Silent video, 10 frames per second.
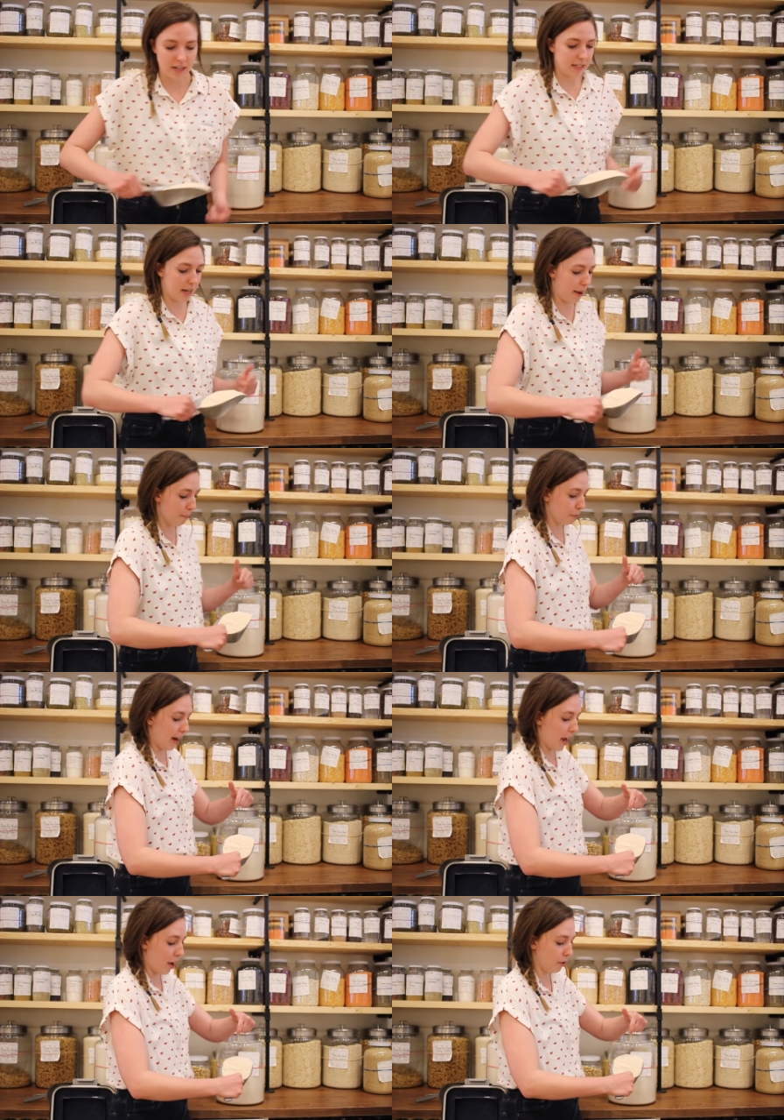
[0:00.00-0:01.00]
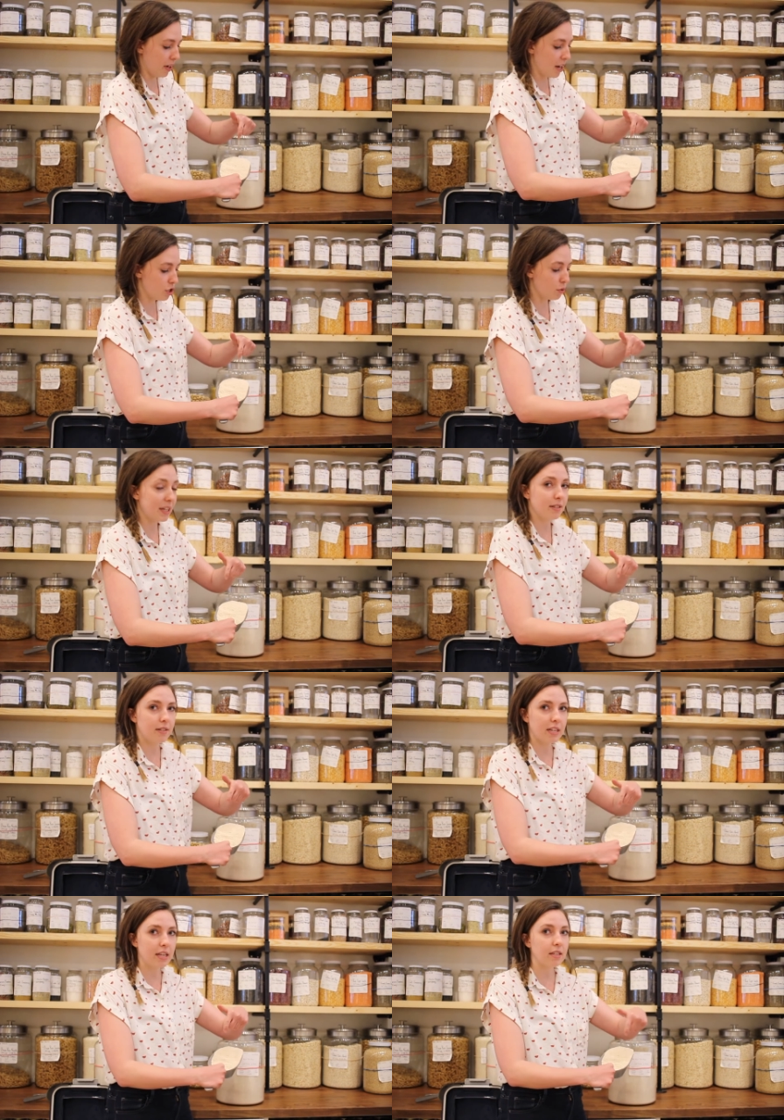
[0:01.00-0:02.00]
nice and brown, and you can
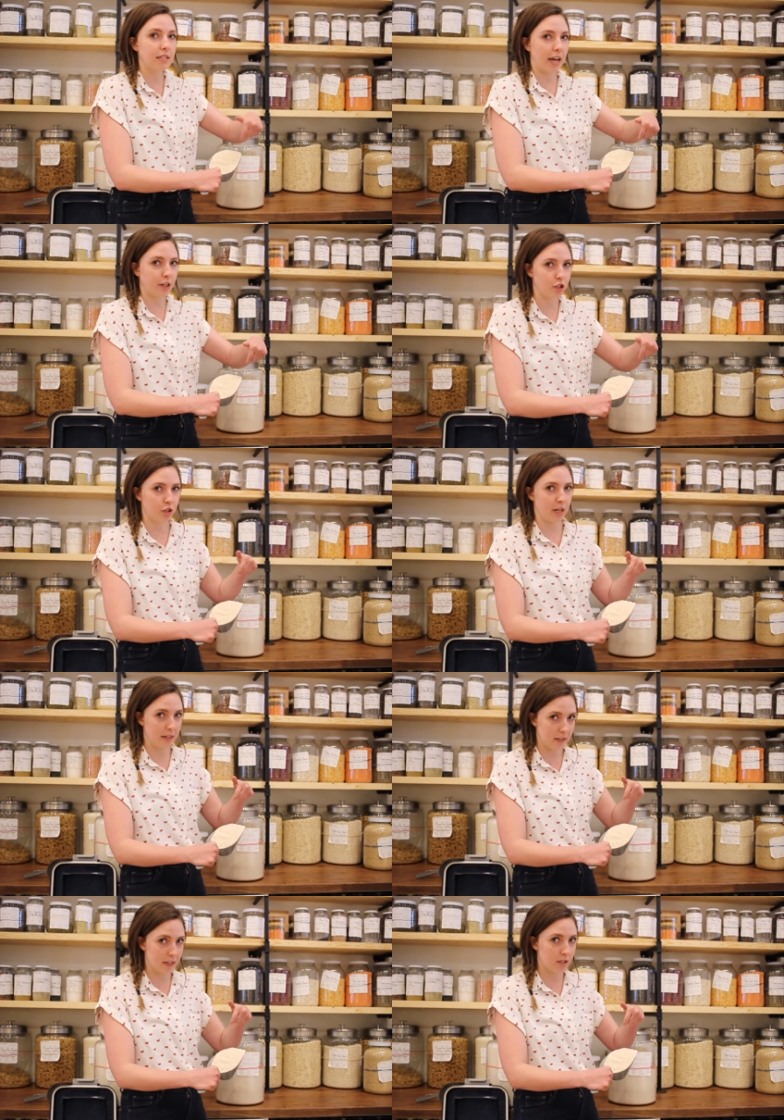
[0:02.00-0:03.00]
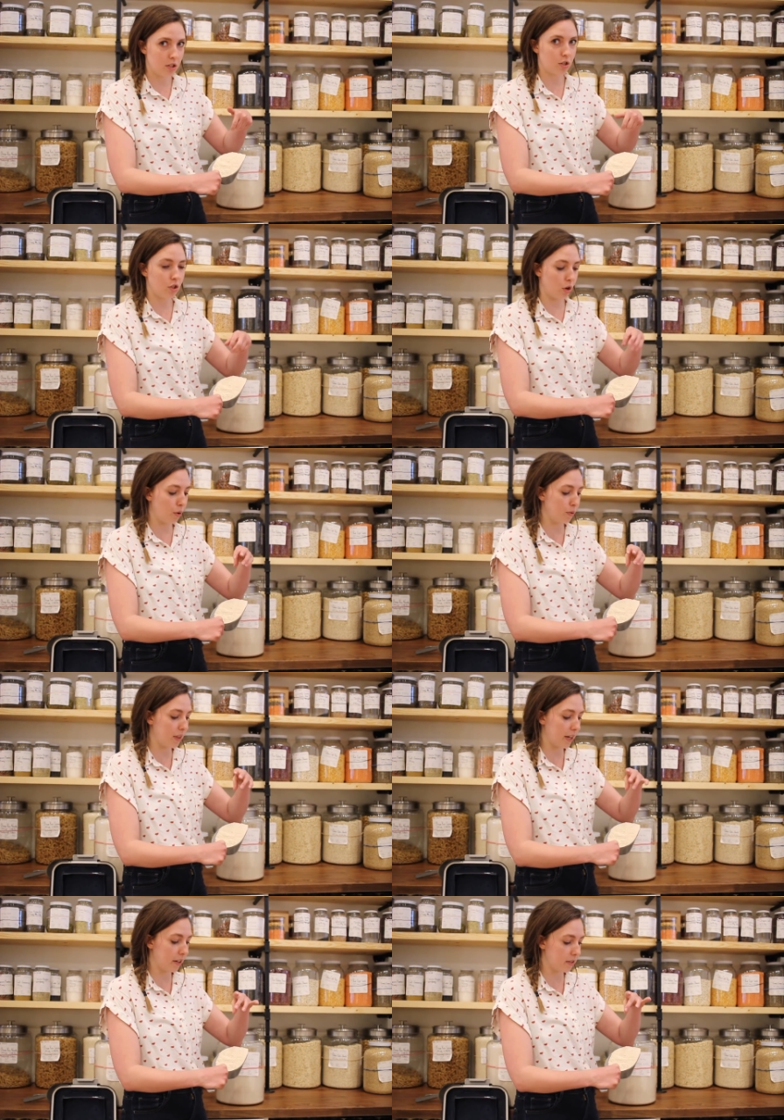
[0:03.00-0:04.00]
see the texture in this. So
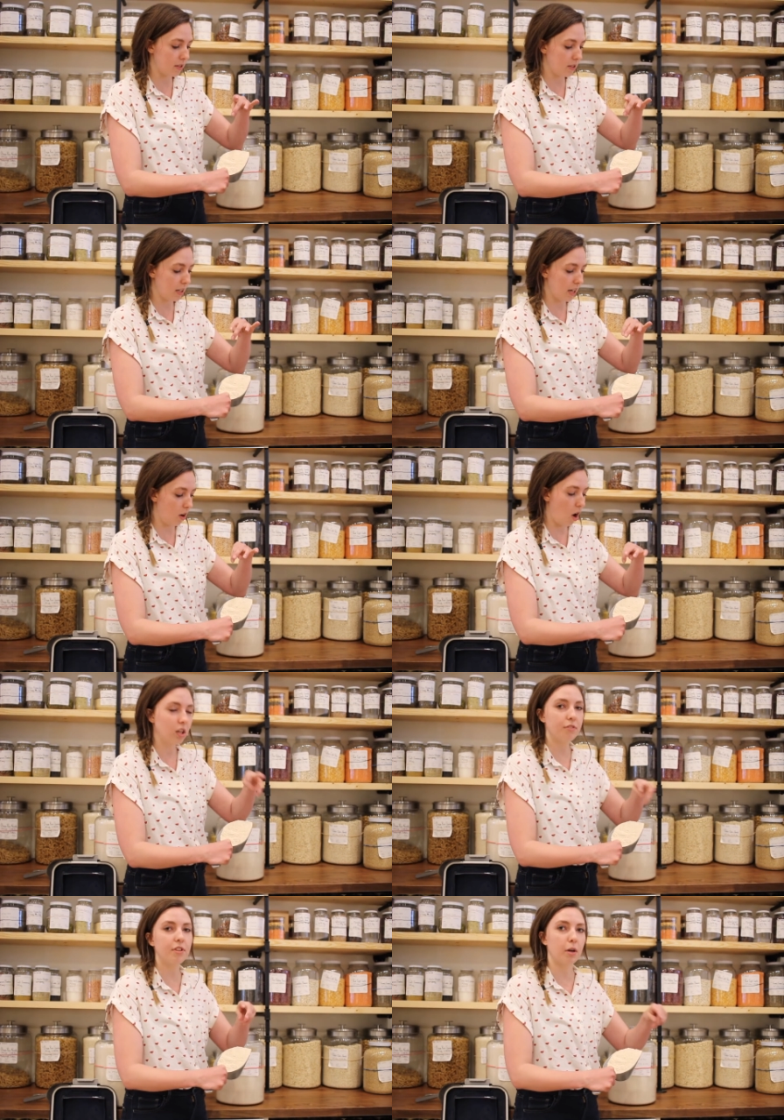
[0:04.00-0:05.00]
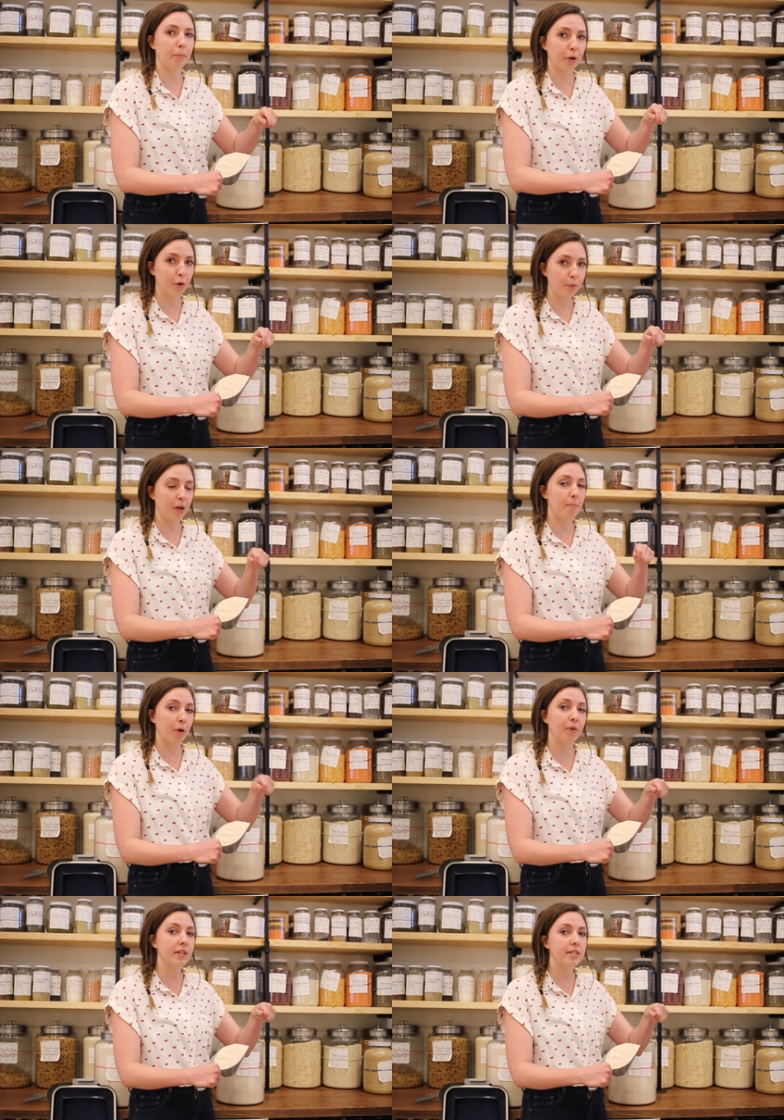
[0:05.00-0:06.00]
there's all of the
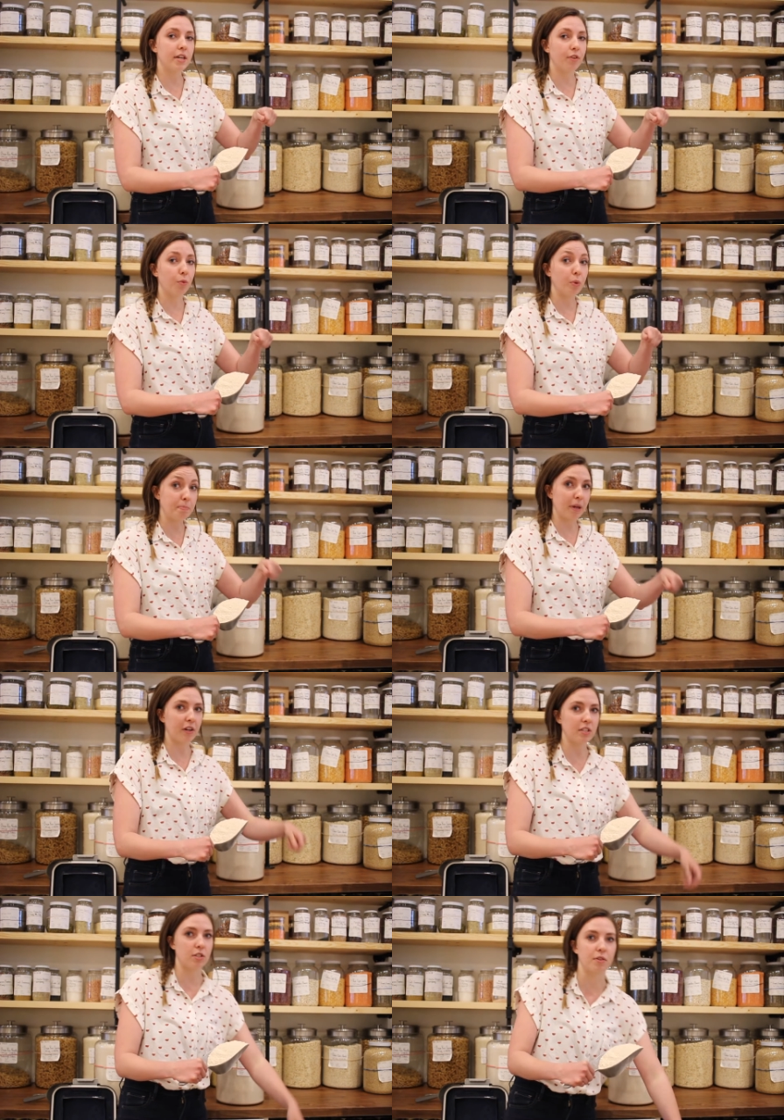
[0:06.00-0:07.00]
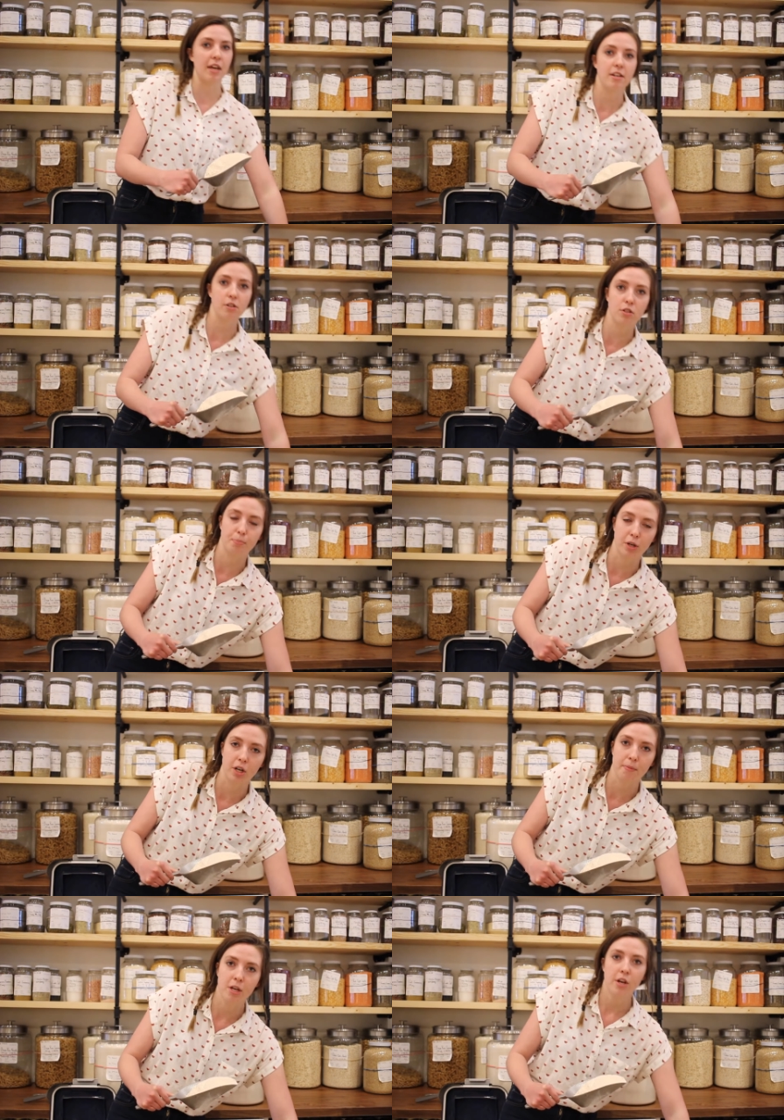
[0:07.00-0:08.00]
components of a wheat berry. So the
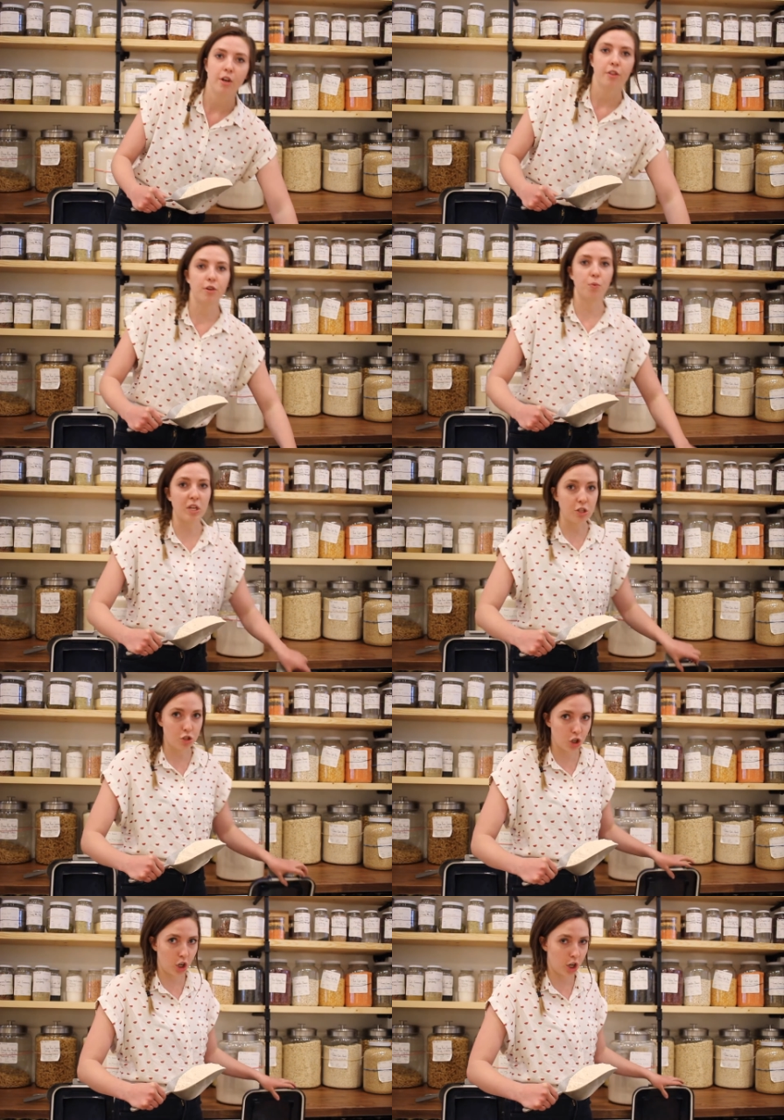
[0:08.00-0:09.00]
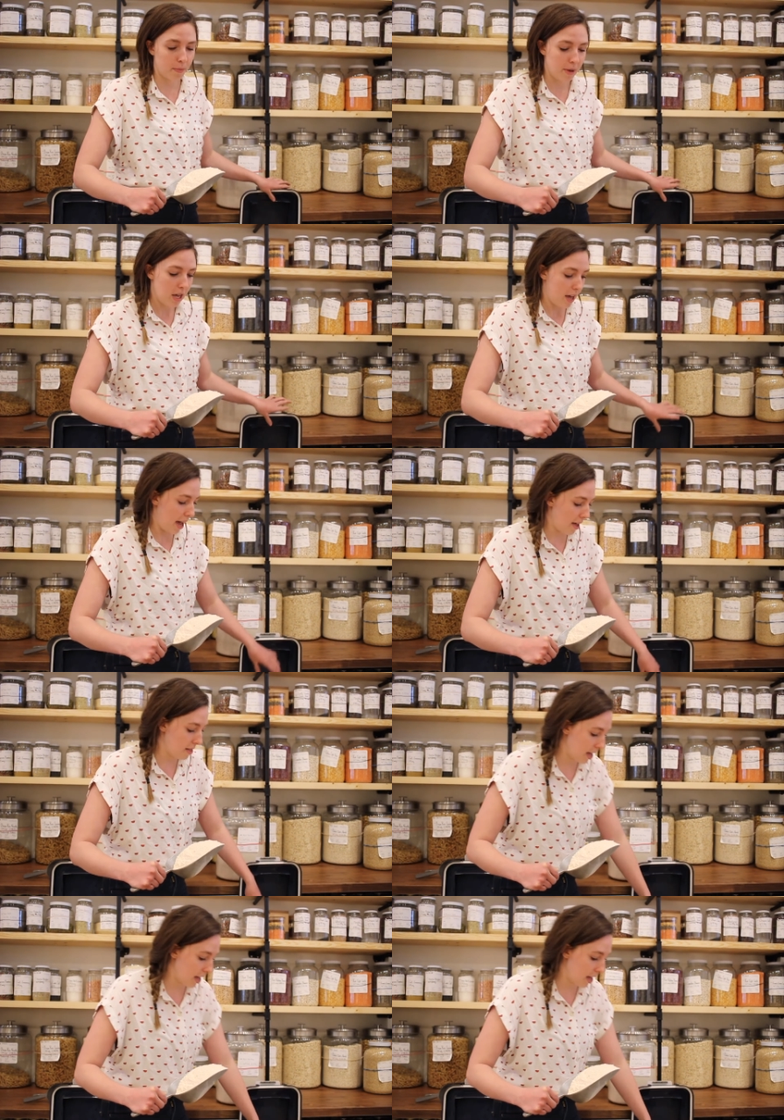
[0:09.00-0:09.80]
endosperm, the wheat germ, and